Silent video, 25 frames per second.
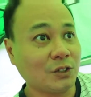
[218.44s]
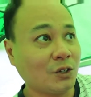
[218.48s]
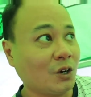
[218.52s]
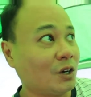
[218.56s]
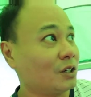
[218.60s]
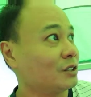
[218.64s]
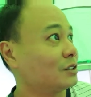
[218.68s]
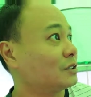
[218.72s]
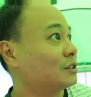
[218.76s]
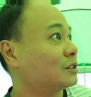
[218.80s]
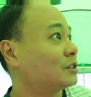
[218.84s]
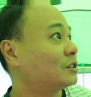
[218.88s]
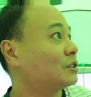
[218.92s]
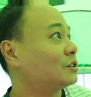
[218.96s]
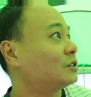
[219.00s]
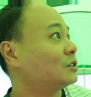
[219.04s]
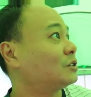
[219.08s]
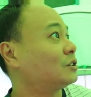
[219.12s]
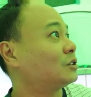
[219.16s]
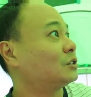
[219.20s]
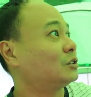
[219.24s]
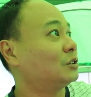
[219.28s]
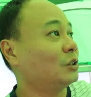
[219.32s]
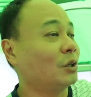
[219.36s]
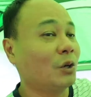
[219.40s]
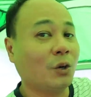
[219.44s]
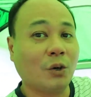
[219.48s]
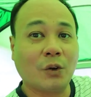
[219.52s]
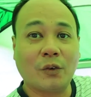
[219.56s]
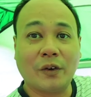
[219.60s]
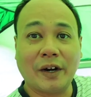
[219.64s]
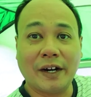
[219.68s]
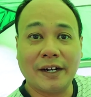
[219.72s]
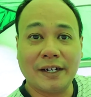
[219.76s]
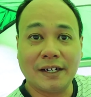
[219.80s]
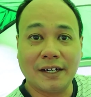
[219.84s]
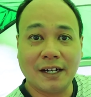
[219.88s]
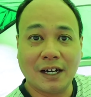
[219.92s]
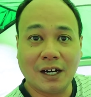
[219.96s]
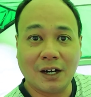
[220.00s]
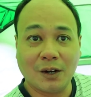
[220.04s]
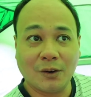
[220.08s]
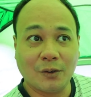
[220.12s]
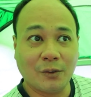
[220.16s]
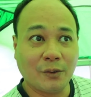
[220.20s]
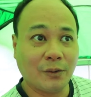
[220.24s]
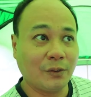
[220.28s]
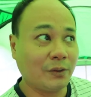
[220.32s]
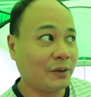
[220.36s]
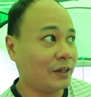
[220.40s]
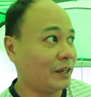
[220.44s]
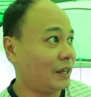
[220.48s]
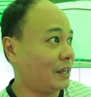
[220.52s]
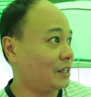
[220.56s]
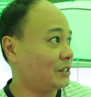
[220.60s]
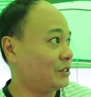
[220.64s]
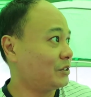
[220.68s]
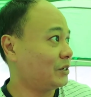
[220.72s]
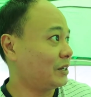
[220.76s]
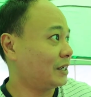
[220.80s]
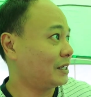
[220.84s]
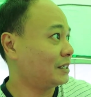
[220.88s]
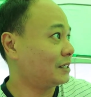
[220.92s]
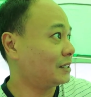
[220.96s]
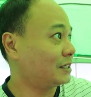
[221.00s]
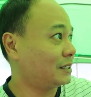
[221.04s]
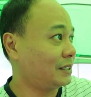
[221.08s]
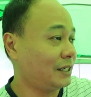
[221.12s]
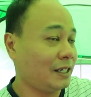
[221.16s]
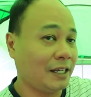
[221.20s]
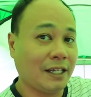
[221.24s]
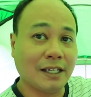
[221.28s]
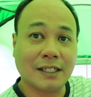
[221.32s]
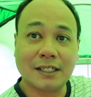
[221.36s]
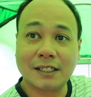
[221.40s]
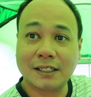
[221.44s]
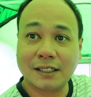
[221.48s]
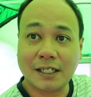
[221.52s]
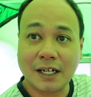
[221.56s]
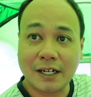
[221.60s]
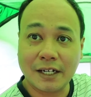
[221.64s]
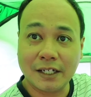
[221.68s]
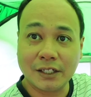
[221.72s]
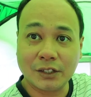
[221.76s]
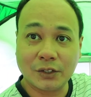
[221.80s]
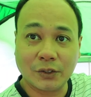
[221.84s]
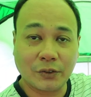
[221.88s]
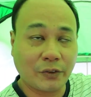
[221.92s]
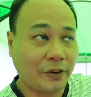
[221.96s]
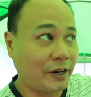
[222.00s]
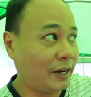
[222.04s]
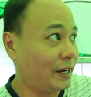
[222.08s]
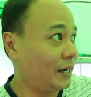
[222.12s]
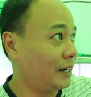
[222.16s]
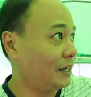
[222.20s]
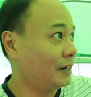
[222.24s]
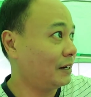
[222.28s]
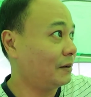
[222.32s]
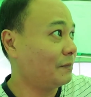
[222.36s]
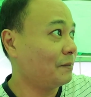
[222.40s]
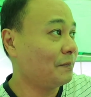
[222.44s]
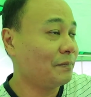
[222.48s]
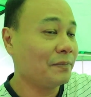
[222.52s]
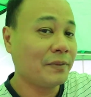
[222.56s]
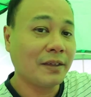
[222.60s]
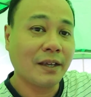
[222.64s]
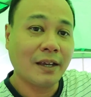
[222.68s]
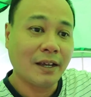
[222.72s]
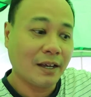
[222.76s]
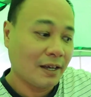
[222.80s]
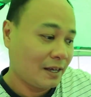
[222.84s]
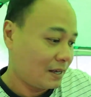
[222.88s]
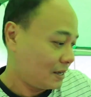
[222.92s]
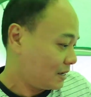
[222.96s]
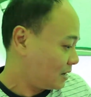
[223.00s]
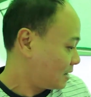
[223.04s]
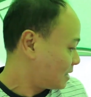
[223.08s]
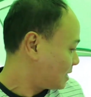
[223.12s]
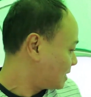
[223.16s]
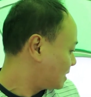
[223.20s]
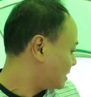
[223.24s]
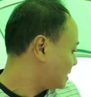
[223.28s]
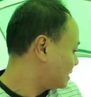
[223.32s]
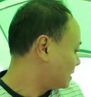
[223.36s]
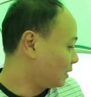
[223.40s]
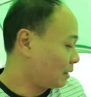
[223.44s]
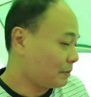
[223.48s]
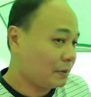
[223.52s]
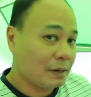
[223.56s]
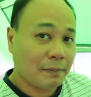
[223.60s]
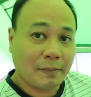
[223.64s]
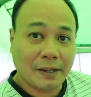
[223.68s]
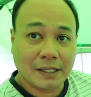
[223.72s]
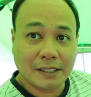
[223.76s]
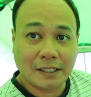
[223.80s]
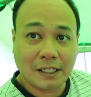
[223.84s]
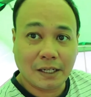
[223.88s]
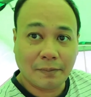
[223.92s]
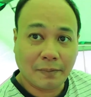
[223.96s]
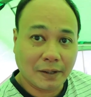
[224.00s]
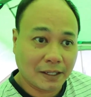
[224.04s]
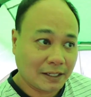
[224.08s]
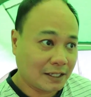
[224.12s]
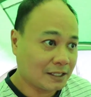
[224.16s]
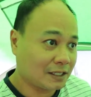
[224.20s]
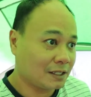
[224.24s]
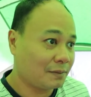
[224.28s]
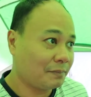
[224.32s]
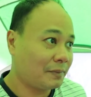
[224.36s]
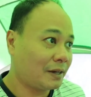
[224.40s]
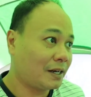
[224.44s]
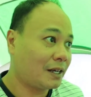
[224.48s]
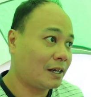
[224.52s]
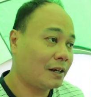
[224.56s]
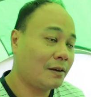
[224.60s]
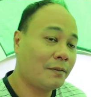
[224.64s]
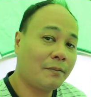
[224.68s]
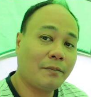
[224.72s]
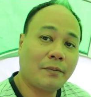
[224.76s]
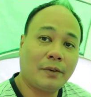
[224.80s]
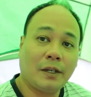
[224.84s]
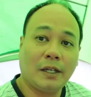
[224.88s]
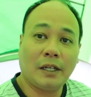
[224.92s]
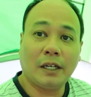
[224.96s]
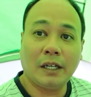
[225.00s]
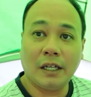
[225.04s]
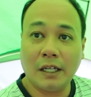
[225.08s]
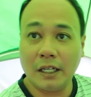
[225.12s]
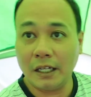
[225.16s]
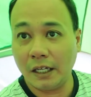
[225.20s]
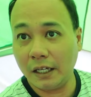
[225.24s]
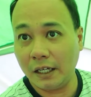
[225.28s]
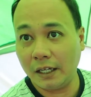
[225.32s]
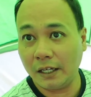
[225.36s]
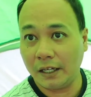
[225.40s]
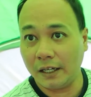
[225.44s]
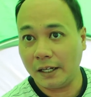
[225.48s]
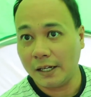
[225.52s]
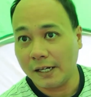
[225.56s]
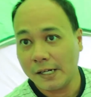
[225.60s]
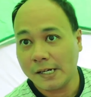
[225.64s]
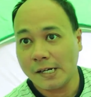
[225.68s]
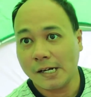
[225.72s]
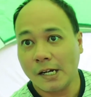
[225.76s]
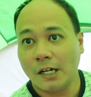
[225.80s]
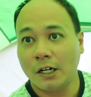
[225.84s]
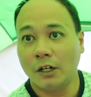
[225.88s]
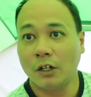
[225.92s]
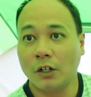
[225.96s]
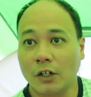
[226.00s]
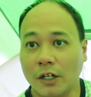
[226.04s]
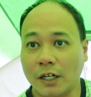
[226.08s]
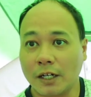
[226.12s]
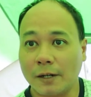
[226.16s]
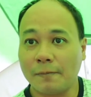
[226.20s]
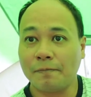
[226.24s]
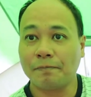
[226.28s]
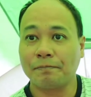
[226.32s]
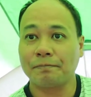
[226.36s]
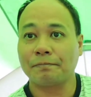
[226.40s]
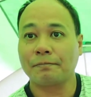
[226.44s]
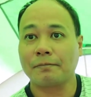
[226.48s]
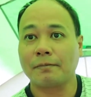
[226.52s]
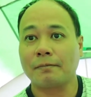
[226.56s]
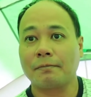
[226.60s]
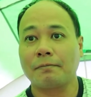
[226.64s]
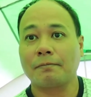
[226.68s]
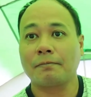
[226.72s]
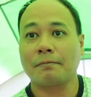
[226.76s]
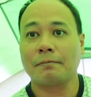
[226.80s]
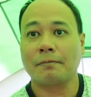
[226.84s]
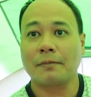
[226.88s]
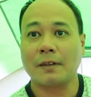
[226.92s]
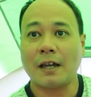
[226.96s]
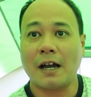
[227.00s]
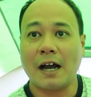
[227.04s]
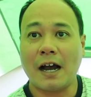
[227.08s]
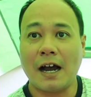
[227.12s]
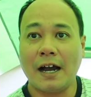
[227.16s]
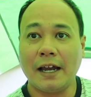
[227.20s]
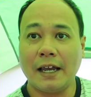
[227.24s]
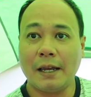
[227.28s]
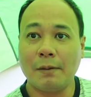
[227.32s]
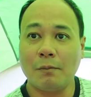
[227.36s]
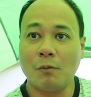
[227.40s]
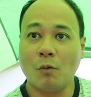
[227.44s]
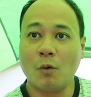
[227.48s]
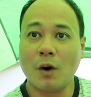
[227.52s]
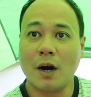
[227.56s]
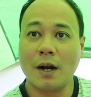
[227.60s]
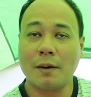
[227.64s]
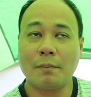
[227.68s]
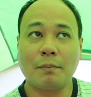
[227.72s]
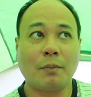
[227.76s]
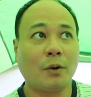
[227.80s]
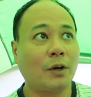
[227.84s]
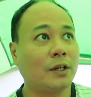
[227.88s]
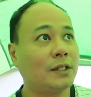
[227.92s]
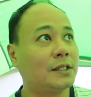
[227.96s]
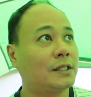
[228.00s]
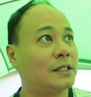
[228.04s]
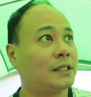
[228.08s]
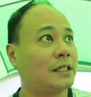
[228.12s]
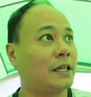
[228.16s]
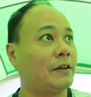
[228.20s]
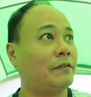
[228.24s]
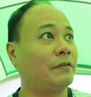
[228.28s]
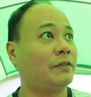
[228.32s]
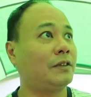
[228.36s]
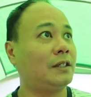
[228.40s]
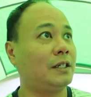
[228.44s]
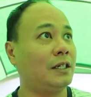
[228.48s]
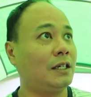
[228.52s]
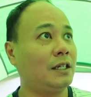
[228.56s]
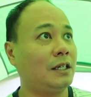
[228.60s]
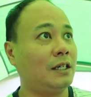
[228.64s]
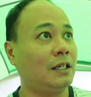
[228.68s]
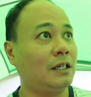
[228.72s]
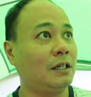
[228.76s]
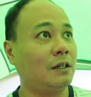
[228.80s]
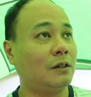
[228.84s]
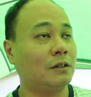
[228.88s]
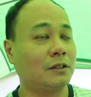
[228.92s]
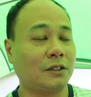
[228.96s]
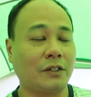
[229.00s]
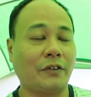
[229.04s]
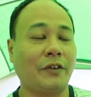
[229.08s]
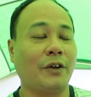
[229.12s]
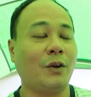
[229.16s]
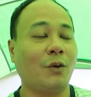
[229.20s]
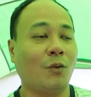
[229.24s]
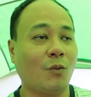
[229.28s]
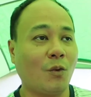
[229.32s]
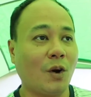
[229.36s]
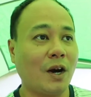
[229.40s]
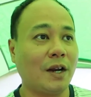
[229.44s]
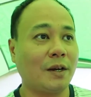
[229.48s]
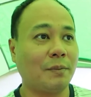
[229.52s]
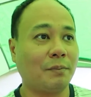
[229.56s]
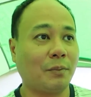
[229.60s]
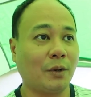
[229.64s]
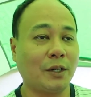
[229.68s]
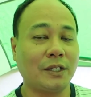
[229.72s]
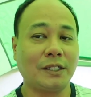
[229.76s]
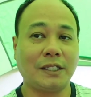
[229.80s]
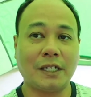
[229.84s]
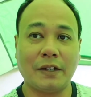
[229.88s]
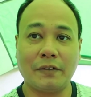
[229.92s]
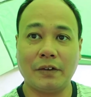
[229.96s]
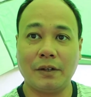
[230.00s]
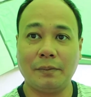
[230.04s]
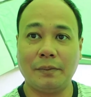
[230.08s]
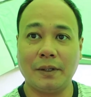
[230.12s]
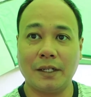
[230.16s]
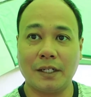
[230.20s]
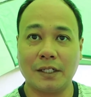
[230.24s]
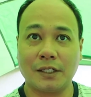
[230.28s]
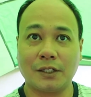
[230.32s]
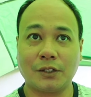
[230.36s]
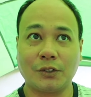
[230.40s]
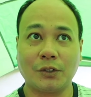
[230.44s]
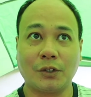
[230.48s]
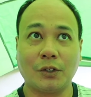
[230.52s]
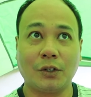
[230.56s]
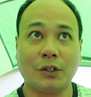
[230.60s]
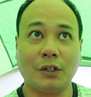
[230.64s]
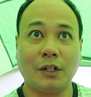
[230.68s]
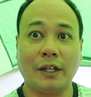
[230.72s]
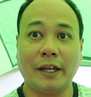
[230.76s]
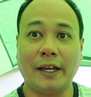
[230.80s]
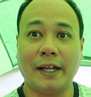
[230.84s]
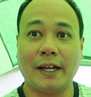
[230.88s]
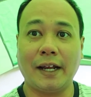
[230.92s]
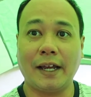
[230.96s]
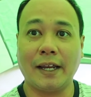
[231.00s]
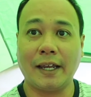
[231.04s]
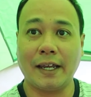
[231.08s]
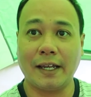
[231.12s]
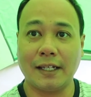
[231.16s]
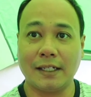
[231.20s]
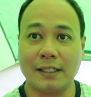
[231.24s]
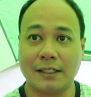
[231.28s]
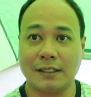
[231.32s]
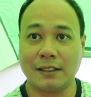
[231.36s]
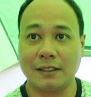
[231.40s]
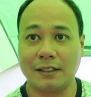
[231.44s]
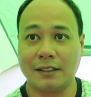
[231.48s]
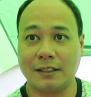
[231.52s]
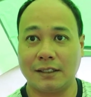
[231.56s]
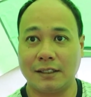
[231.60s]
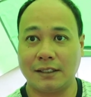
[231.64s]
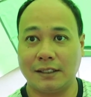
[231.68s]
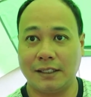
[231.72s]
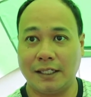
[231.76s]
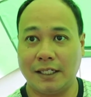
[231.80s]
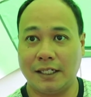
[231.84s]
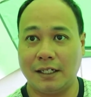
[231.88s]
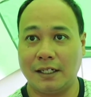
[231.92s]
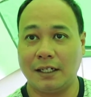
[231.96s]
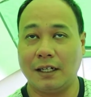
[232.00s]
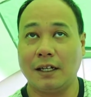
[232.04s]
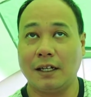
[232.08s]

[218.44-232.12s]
not so right now. As you can see, it's starting to rain. A bit messy, but doesn't matter. Look, I am 1.7 meters tall, and I can sit